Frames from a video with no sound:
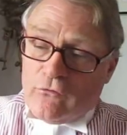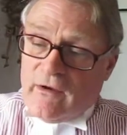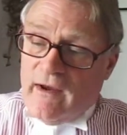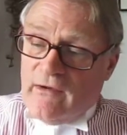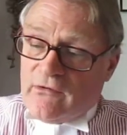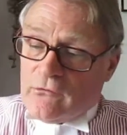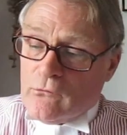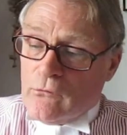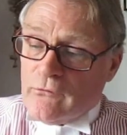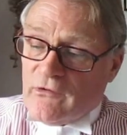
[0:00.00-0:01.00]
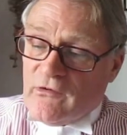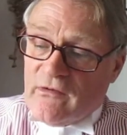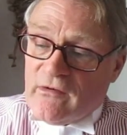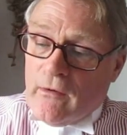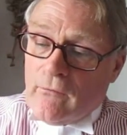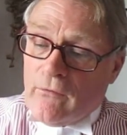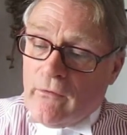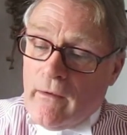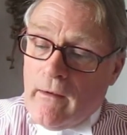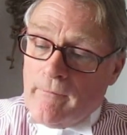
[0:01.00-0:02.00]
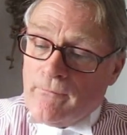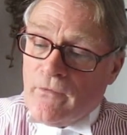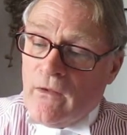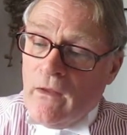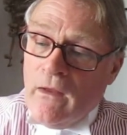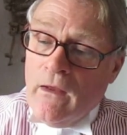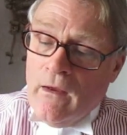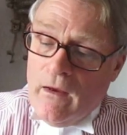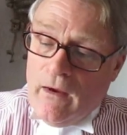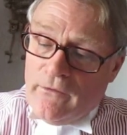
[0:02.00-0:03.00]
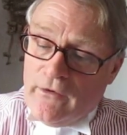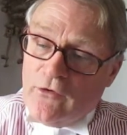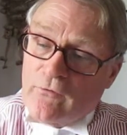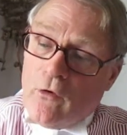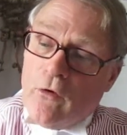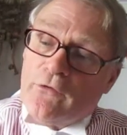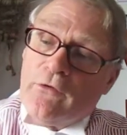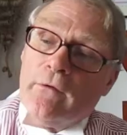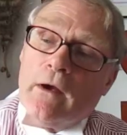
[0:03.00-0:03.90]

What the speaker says: case law set out there. And then you've got